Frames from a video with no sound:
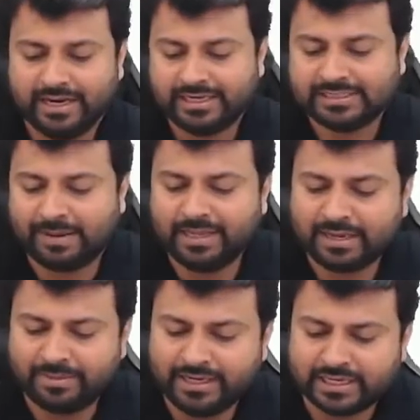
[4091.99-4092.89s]
It is
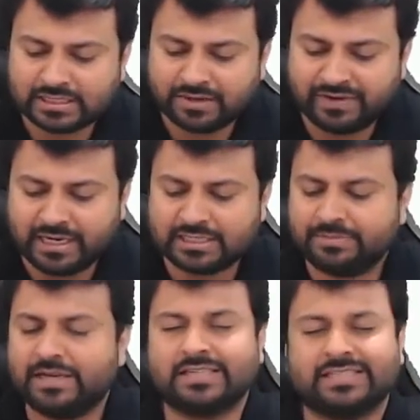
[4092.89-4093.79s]
applicable in case of an
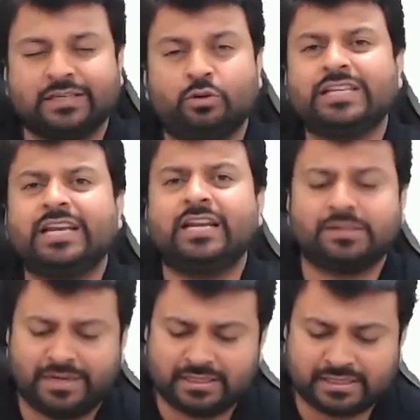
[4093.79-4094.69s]
eligible assessee. Who is an
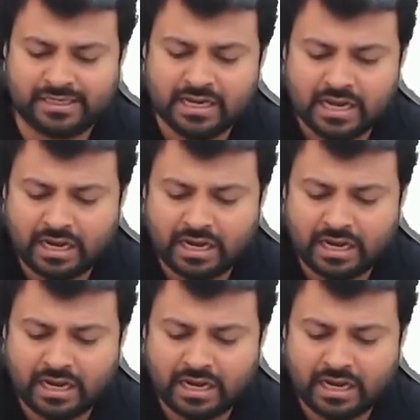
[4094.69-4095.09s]
eligible assessee?